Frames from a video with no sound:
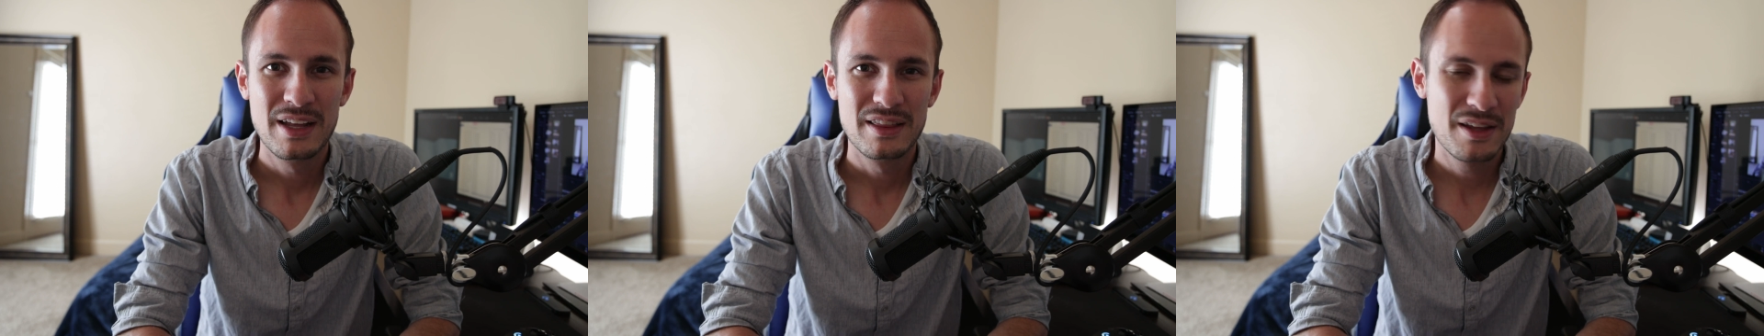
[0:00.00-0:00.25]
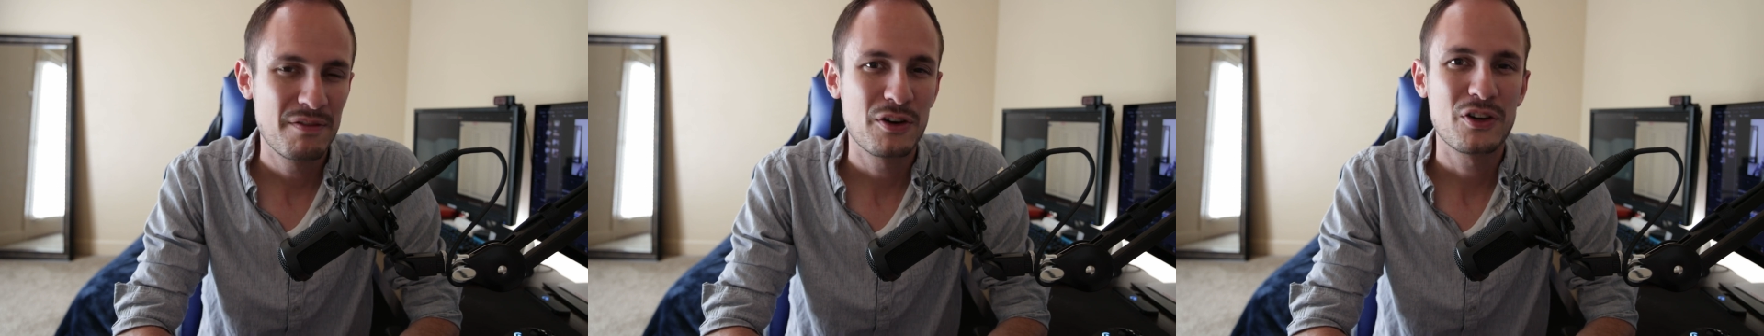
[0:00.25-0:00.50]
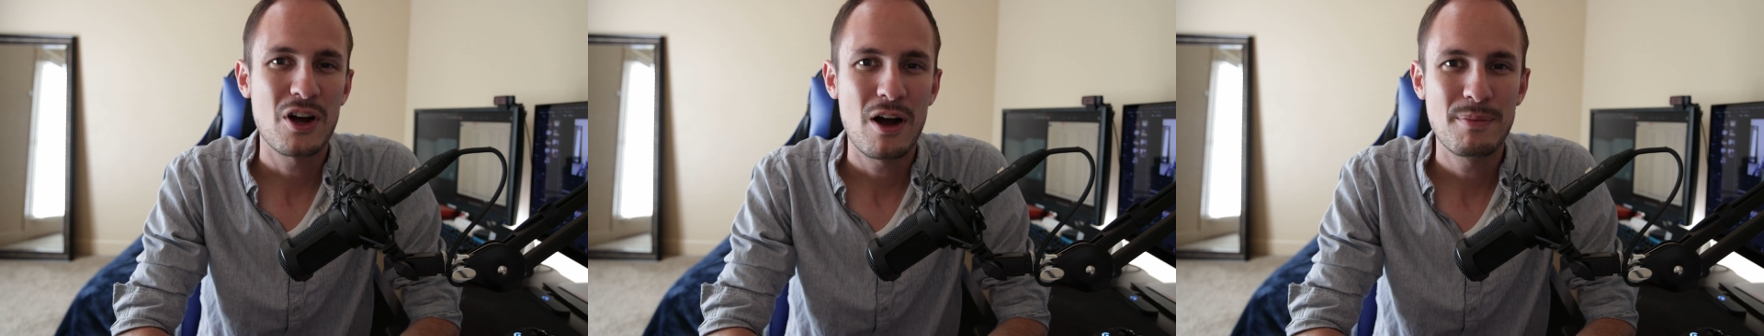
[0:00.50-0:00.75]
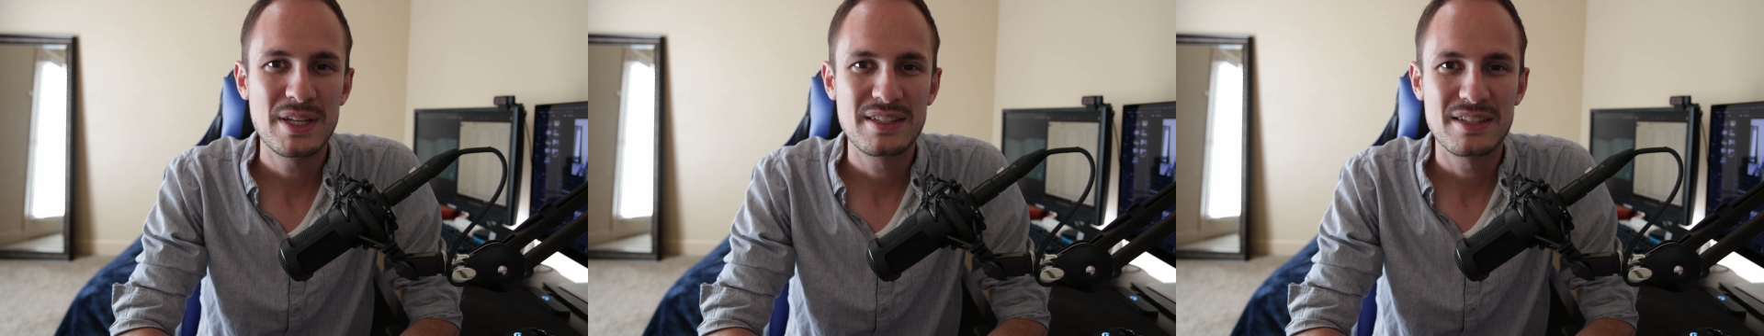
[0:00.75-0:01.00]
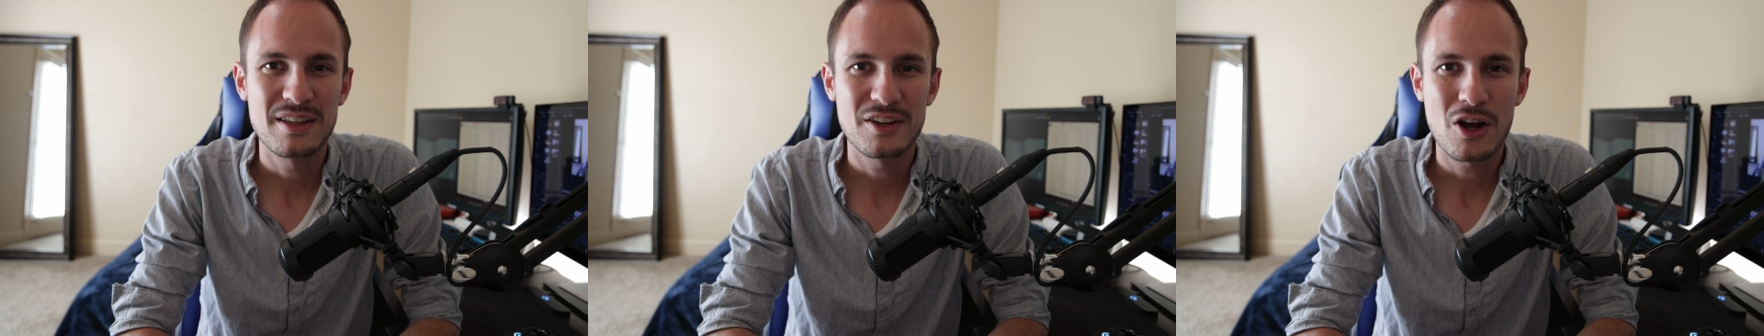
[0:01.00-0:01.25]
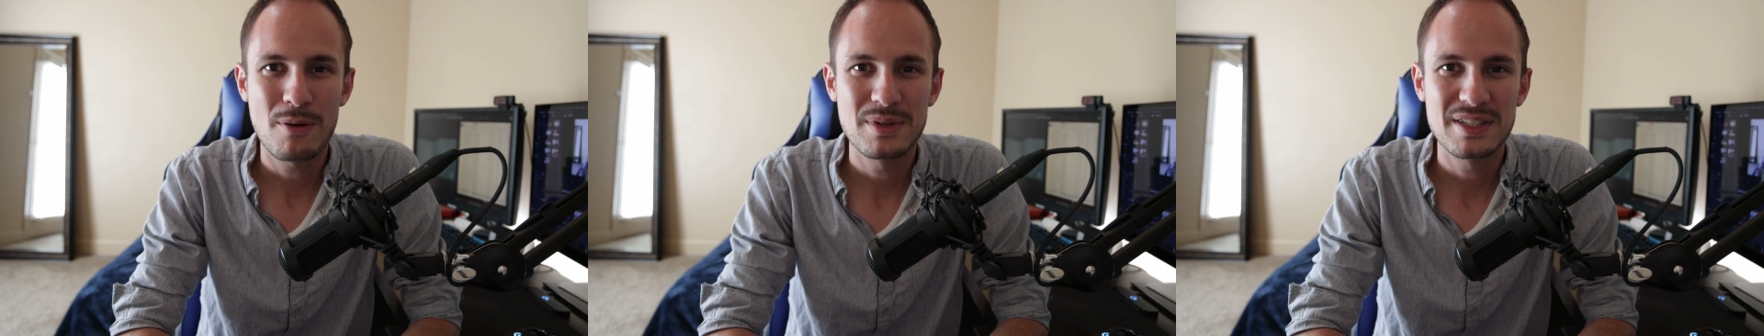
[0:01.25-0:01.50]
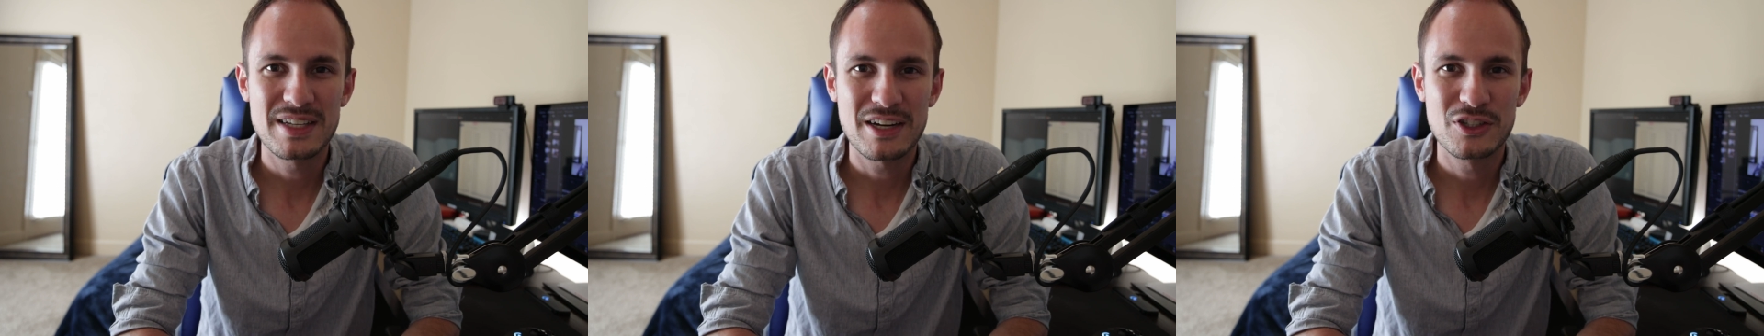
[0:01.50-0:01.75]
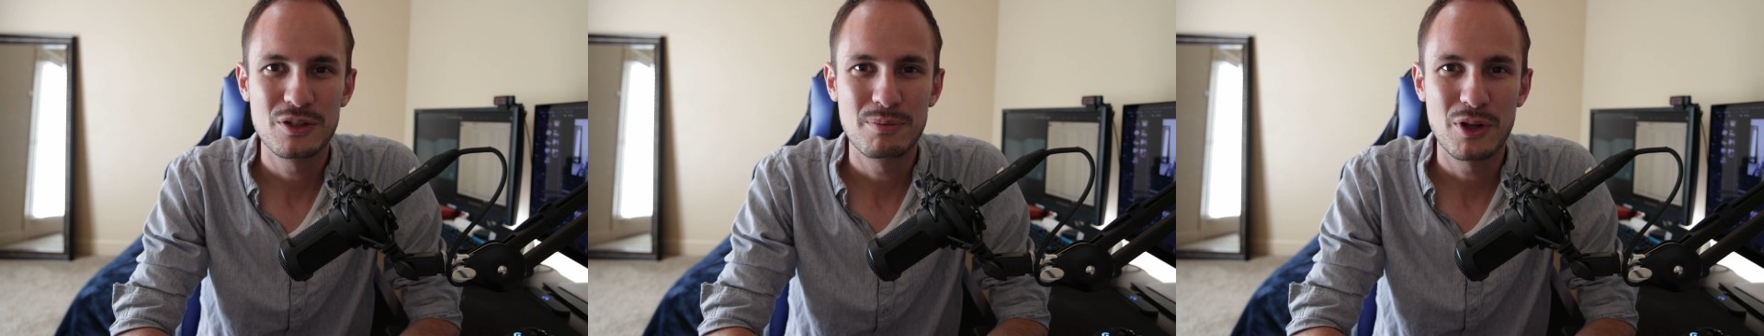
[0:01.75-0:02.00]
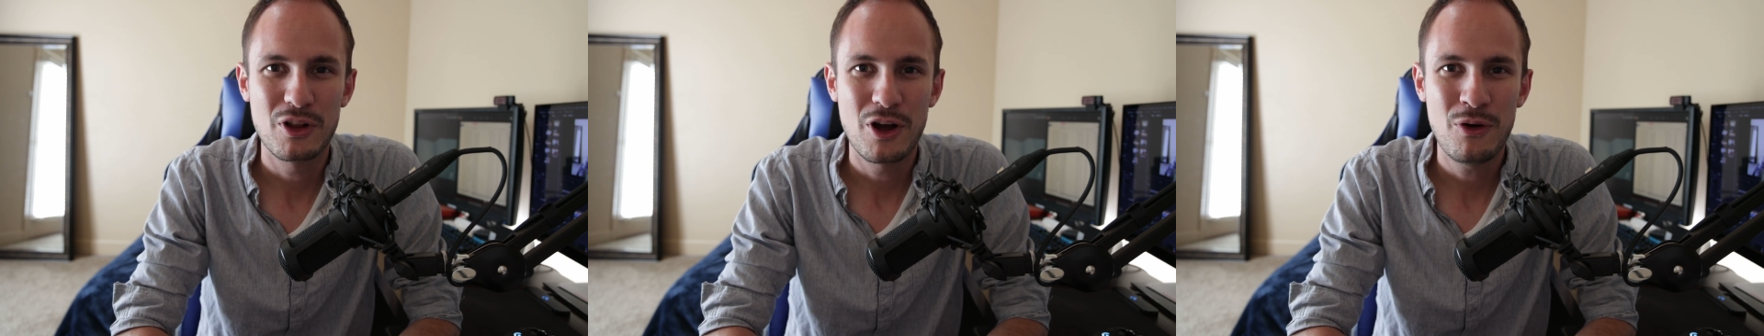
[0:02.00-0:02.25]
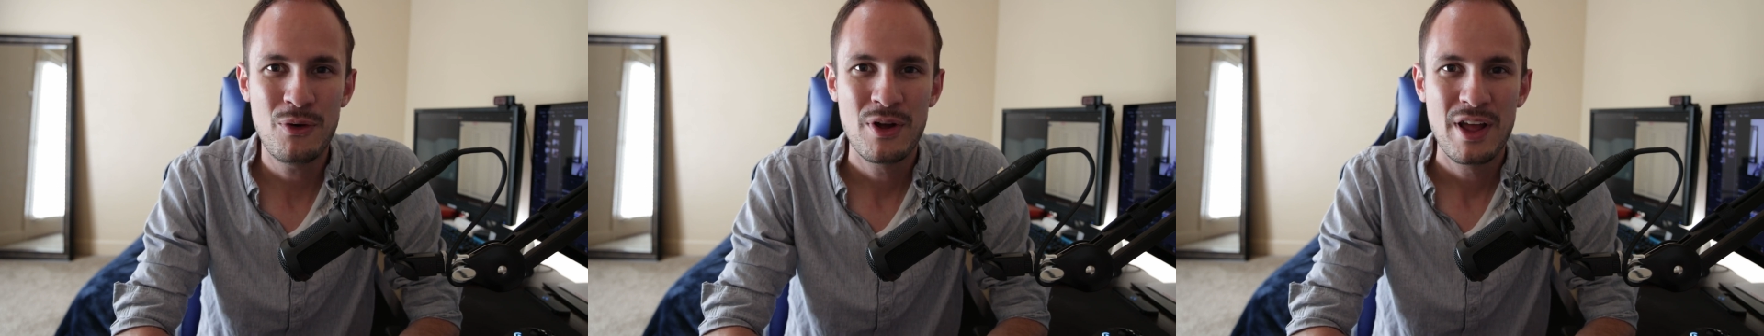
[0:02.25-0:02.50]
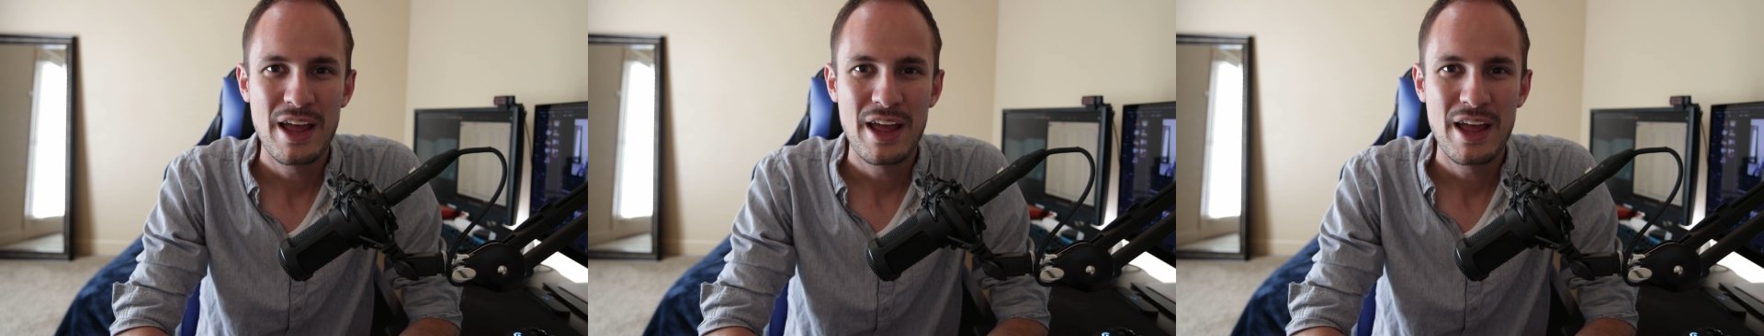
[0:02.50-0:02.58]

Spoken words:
Leave your comments in the comment section below.